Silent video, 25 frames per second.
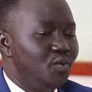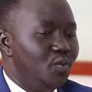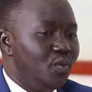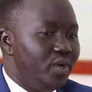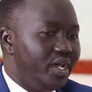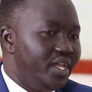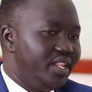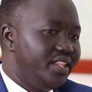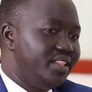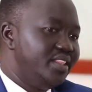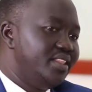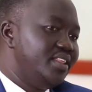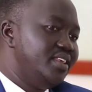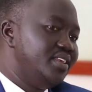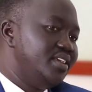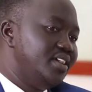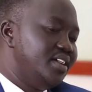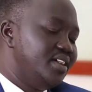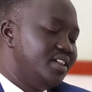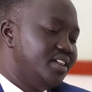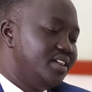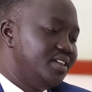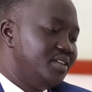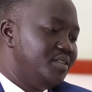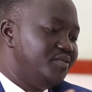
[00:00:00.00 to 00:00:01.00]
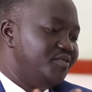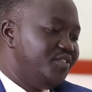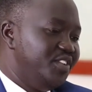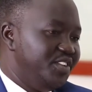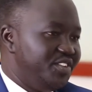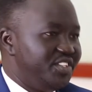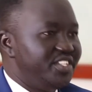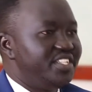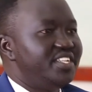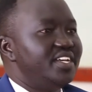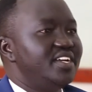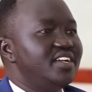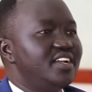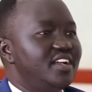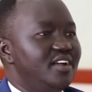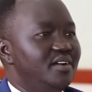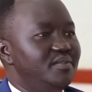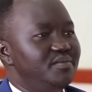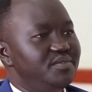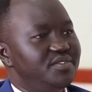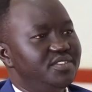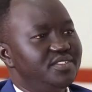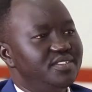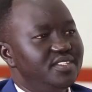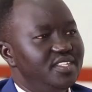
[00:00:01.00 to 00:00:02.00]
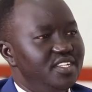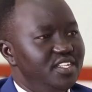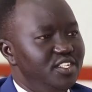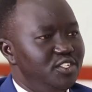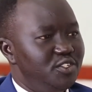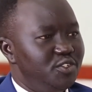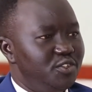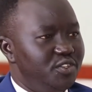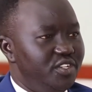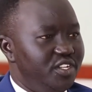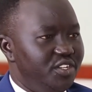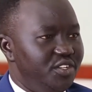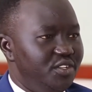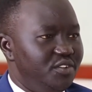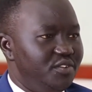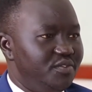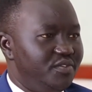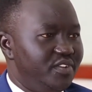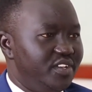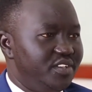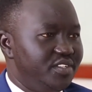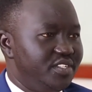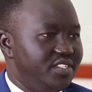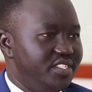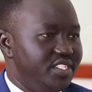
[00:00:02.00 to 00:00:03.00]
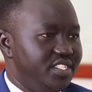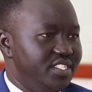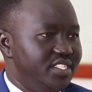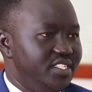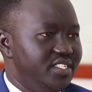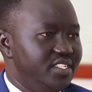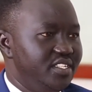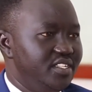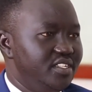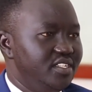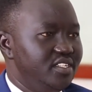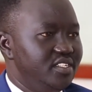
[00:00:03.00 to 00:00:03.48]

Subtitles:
When a visitor comes into the university,